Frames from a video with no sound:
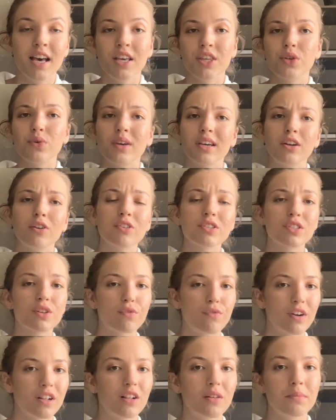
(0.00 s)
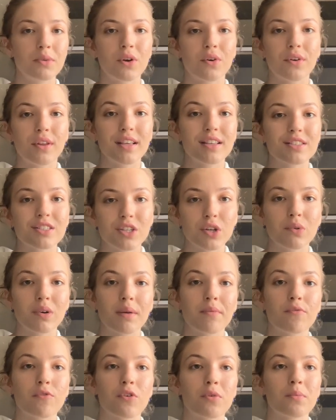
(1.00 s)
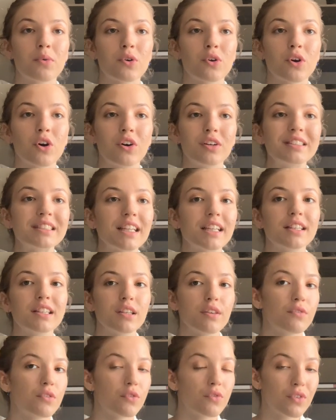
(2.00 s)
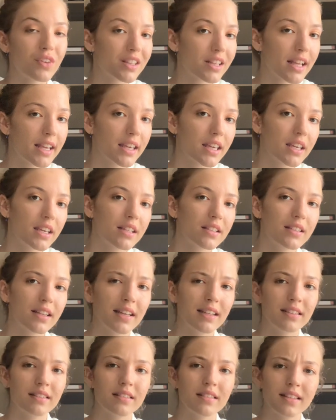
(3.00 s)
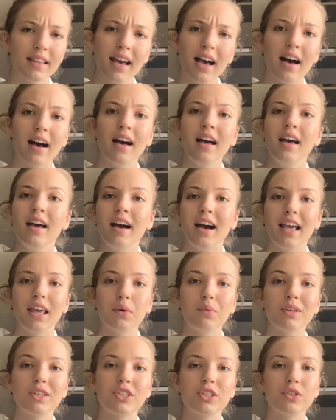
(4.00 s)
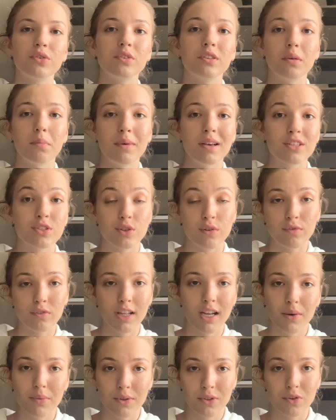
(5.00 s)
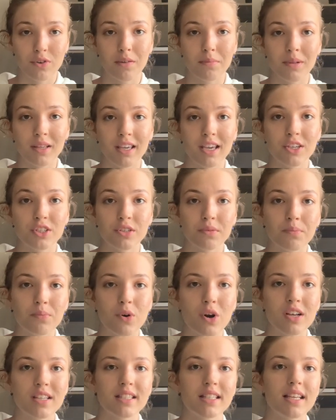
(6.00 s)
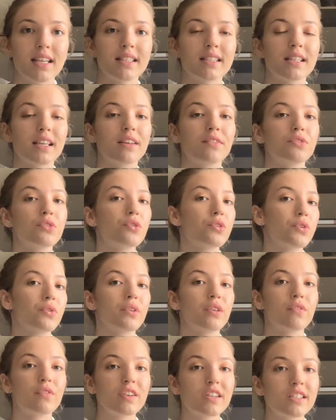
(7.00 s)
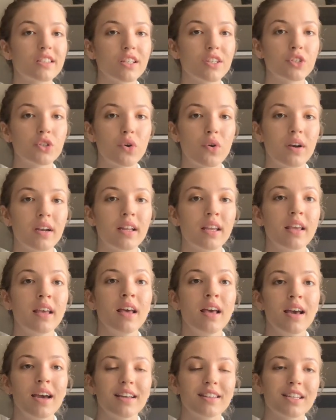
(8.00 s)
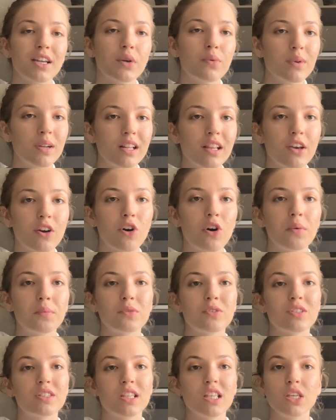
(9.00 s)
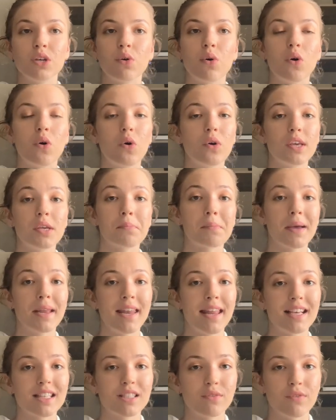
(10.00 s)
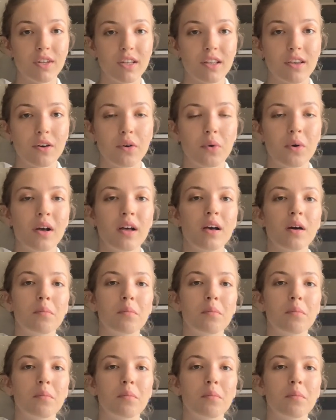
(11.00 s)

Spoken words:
You can also follow me on Instagram for more content if you feel like it. And yeah, I wish you the best of luck with your application process and your university journey. And I really hope to see you all in my next video.